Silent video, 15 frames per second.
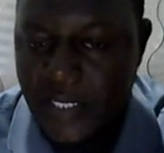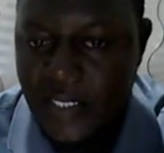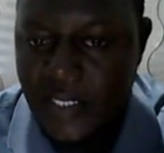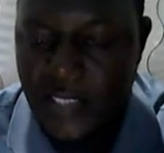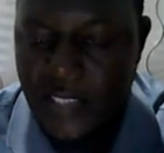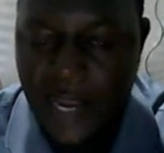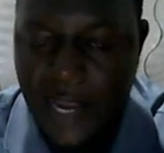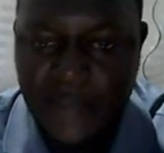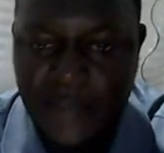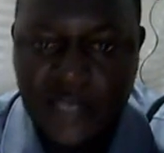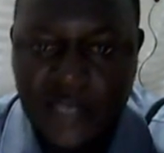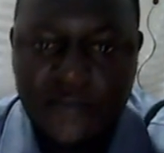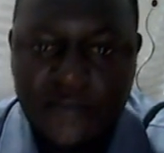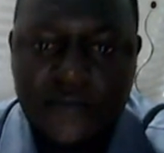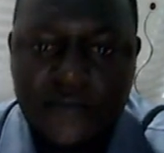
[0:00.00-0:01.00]
Like, I
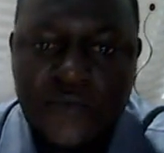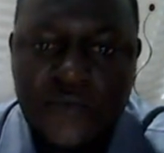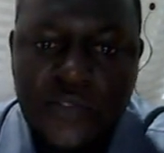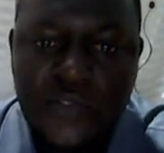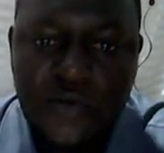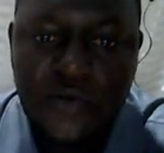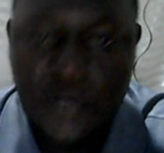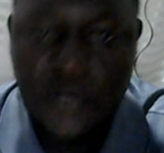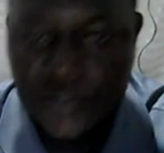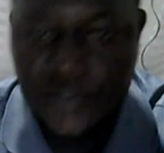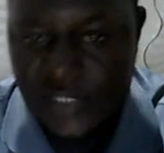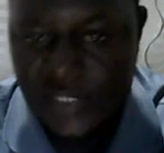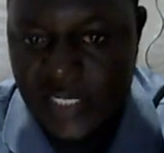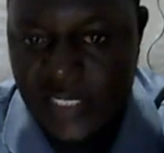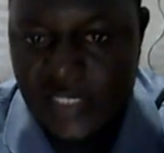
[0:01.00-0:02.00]
mean, all your
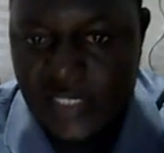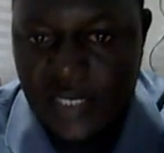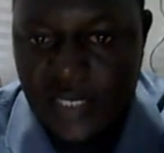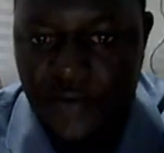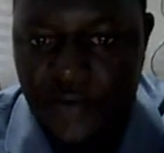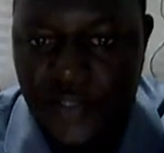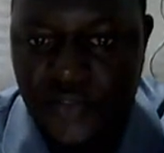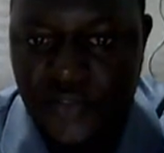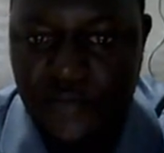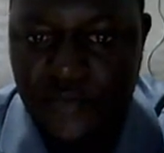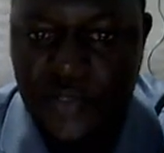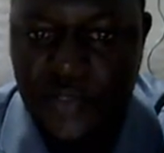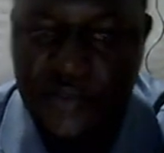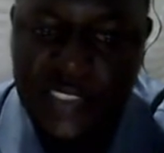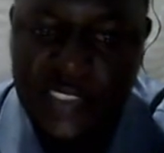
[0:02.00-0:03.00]
slides are going to
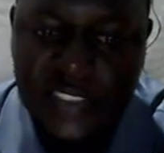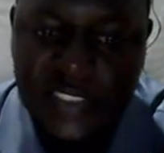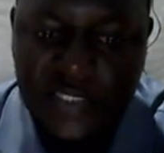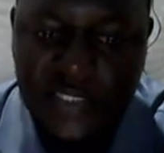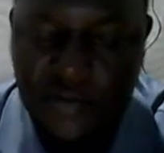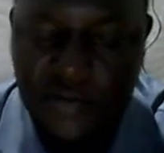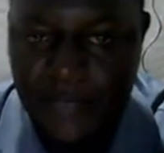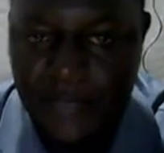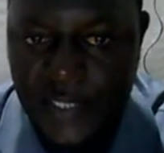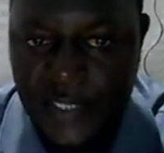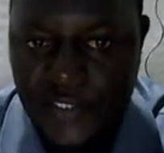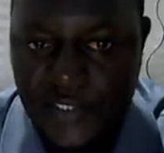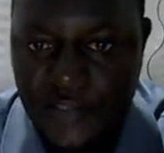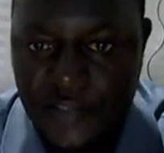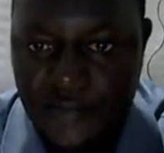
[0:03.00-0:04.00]
be on a single
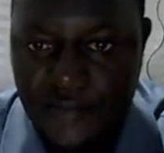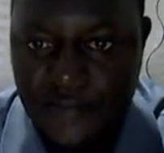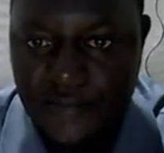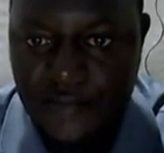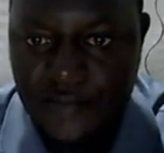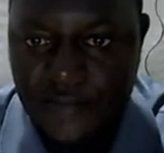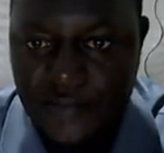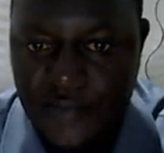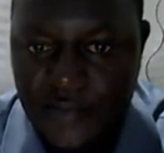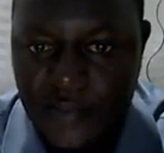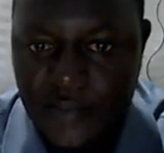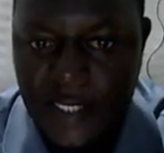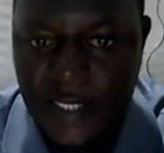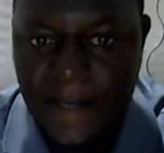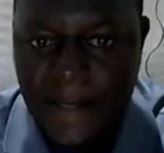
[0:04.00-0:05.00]
page.
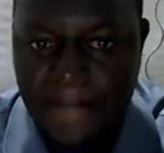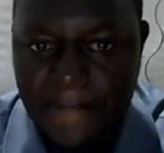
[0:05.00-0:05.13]
Okay?